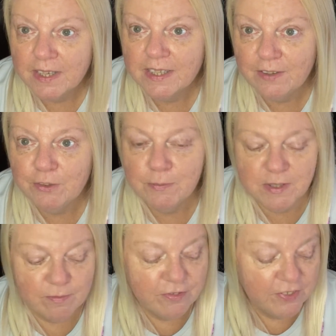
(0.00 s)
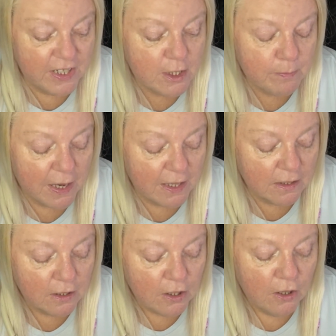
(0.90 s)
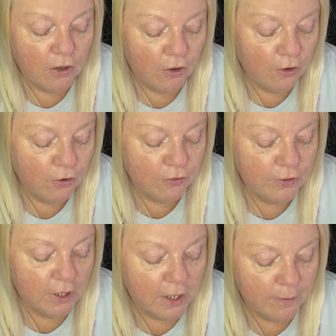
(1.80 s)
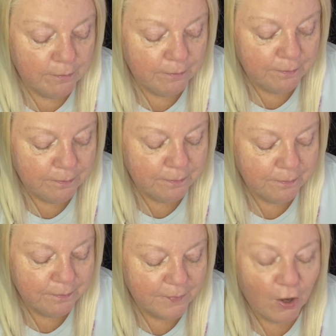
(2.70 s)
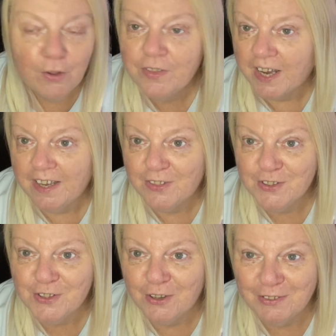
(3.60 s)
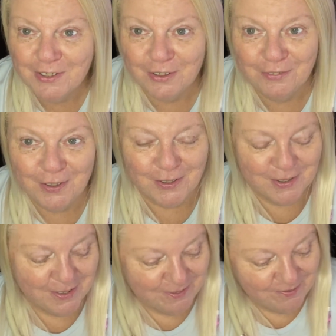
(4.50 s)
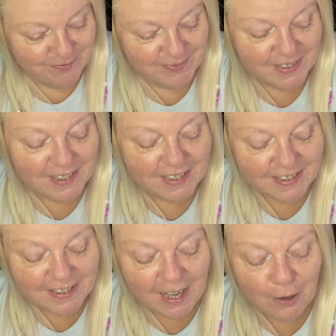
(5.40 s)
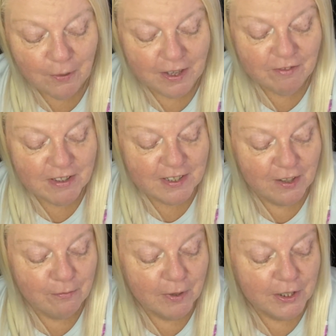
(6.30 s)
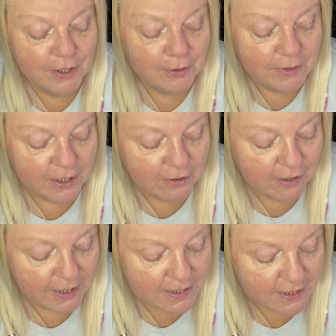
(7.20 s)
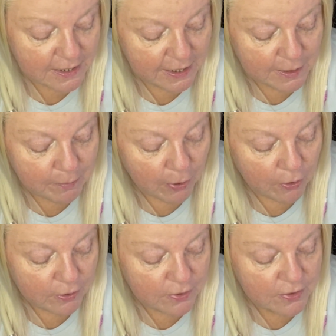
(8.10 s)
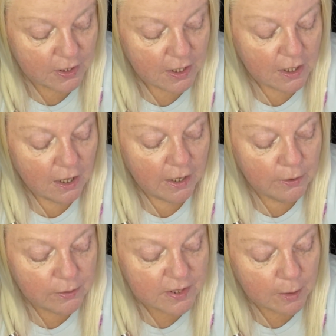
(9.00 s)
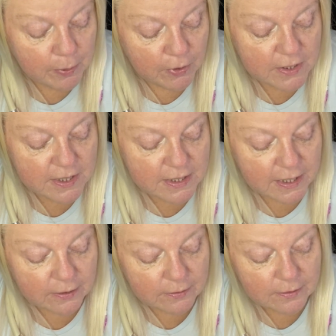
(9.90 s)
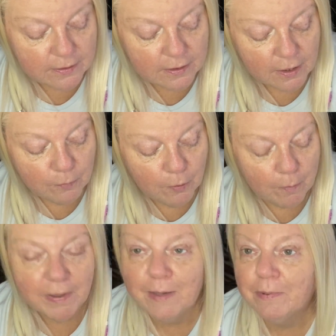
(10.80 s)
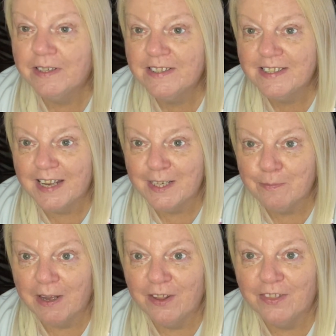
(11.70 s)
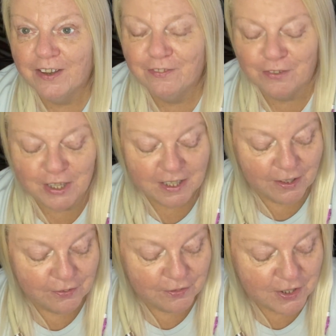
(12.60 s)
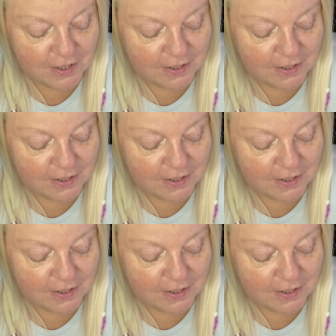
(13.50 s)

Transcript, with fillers: give them some feedback on um, on that and the service so far. So now I received my new knit crate in a box. I also pointed out what people had said about their free gift.